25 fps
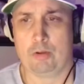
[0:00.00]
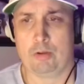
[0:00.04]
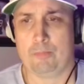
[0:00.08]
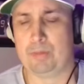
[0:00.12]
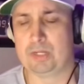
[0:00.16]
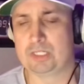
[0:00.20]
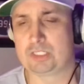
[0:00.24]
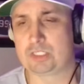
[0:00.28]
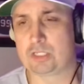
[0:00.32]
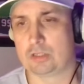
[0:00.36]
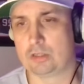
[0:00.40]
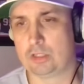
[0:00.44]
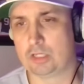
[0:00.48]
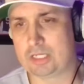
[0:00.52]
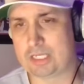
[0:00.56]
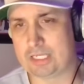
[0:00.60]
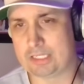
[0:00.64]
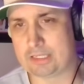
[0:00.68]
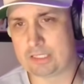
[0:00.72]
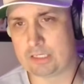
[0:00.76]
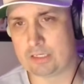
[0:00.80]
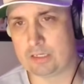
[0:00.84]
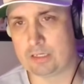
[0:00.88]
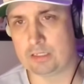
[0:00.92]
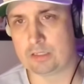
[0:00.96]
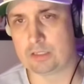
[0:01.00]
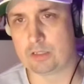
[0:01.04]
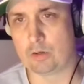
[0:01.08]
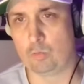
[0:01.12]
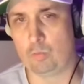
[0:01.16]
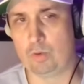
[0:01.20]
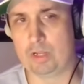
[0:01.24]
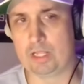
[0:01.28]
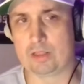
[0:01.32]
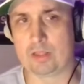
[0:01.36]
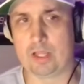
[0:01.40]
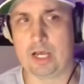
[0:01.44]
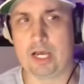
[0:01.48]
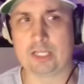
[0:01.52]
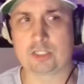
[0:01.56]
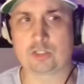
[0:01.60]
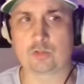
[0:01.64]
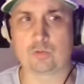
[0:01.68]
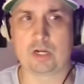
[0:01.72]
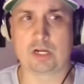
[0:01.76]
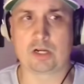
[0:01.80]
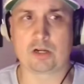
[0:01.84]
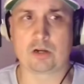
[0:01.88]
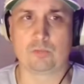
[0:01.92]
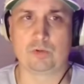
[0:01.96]
But to look at the win-loss
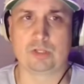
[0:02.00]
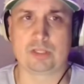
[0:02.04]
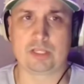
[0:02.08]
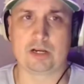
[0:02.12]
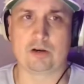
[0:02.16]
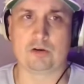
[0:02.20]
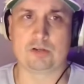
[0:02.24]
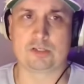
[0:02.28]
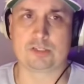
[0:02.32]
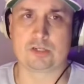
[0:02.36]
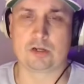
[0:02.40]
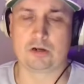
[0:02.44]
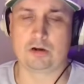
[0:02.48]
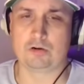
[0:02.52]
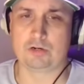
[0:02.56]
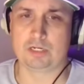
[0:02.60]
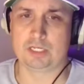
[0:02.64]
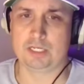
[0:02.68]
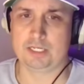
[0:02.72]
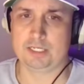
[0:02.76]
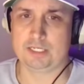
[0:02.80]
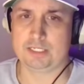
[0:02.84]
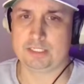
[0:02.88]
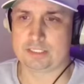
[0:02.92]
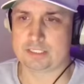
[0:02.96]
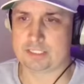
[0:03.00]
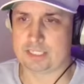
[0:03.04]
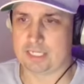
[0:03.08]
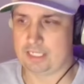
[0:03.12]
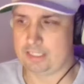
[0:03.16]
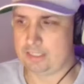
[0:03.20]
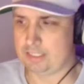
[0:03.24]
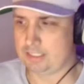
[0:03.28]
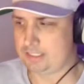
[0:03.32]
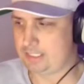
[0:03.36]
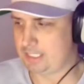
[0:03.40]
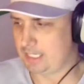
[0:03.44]
record with Arizona and say the